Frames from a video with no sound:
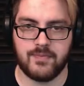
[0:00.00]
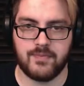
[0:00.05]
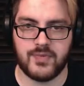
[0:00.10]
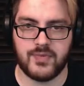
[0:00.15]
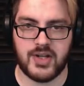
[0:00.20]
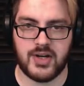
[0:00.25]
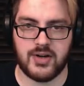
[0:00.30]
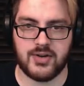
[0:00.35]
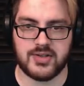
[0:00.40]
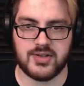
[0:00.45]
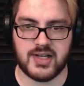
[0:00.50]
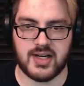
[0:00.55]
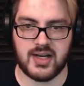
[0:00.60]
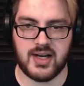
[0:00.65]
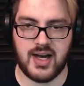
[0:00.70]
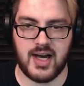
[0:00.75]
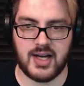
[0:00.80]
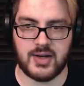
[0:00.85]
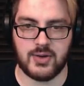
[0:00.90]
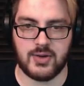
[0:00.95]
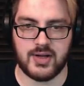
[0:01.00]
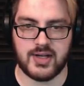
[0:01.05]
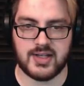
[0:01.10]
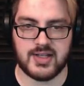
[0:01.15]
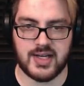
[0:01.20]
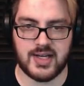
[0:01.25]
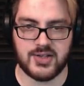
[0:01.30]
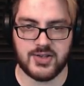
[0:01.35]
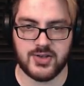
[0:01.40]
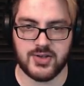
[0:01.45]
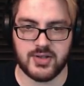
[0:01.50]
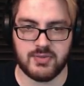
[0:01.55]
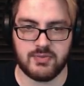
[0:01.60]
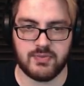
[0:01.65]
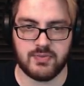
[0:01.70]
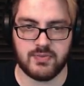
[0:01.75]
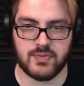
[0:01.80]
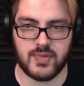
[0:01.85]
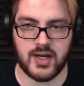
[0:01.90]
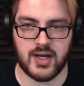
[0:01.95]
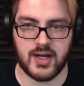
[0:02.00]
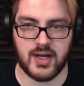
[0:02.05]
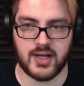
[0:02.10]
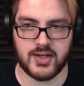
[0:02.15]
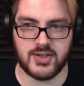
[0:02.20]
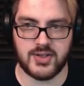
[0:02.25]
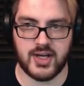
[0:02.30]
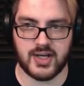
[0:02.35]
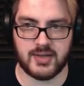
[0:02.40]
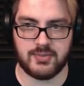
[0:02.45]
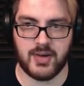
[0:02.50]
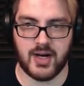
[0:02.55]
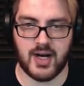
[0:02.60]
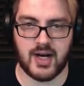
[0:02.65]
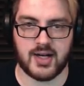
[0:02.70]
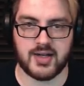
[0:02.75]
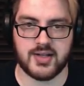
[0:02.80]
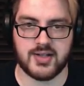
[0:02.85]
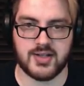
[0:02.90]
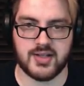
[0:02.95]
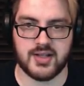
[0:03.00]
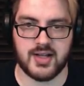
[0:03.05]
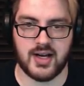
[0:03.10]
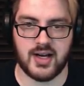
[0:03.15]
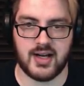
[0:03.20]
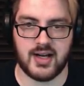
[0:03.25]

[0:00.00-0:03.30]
you know, there's like a high quality textures checkbox that I